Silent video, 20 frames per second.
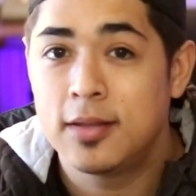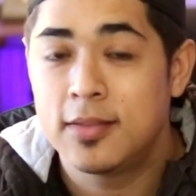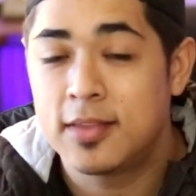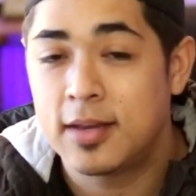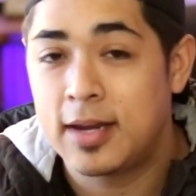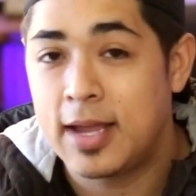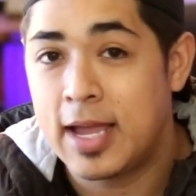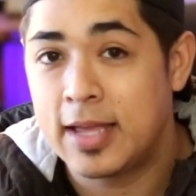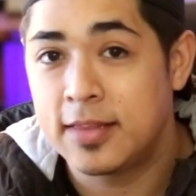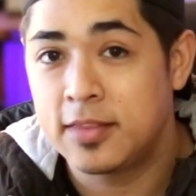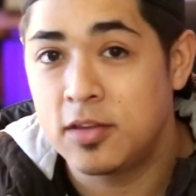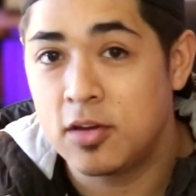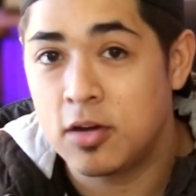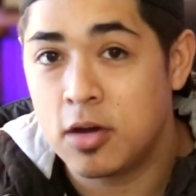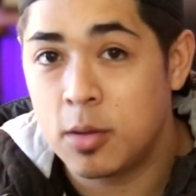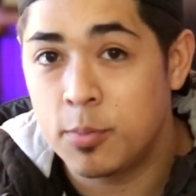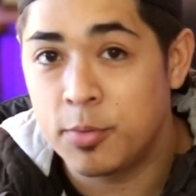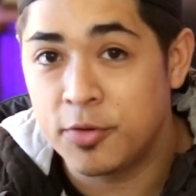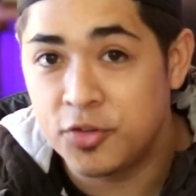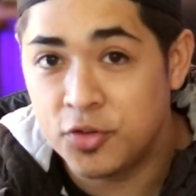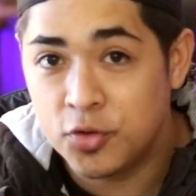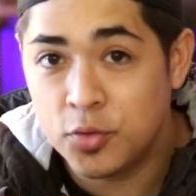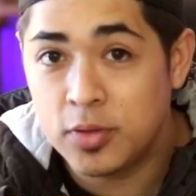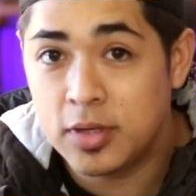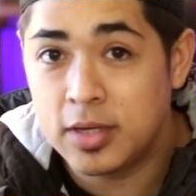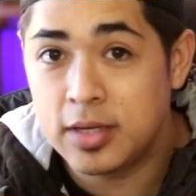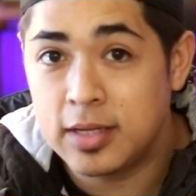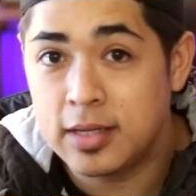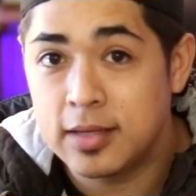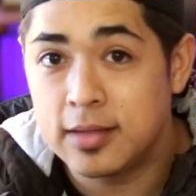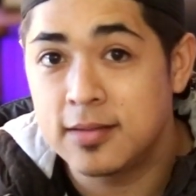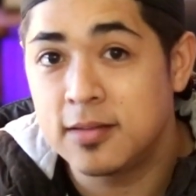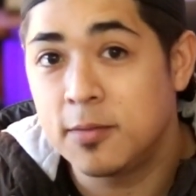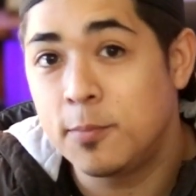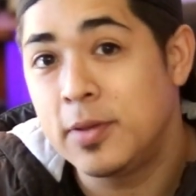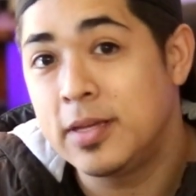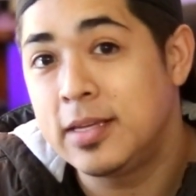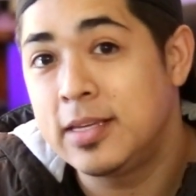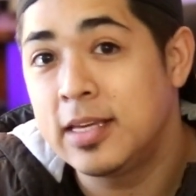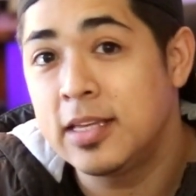that I had the opportunity to
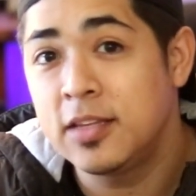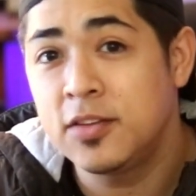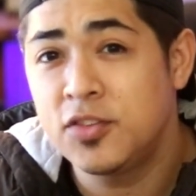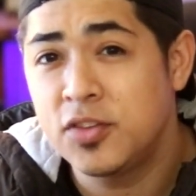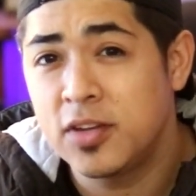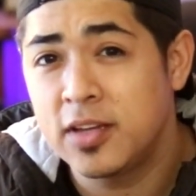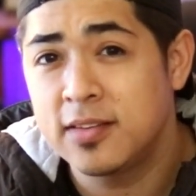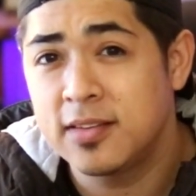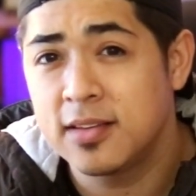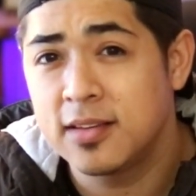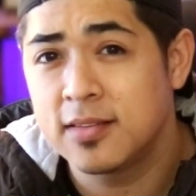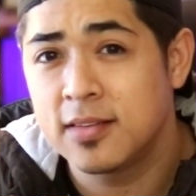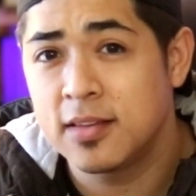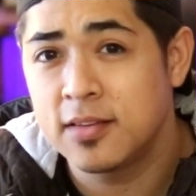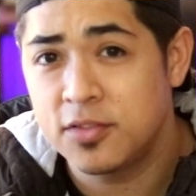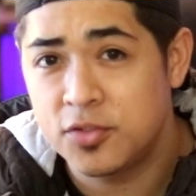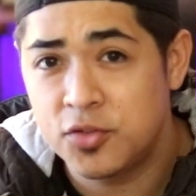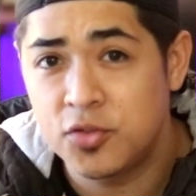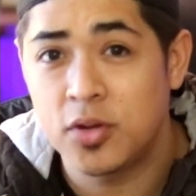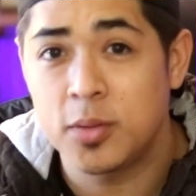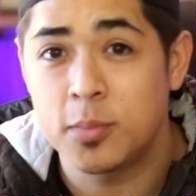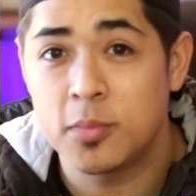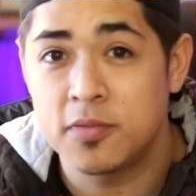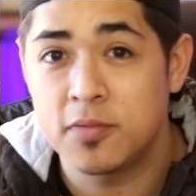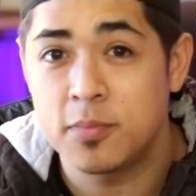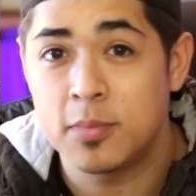begin chasing this dream of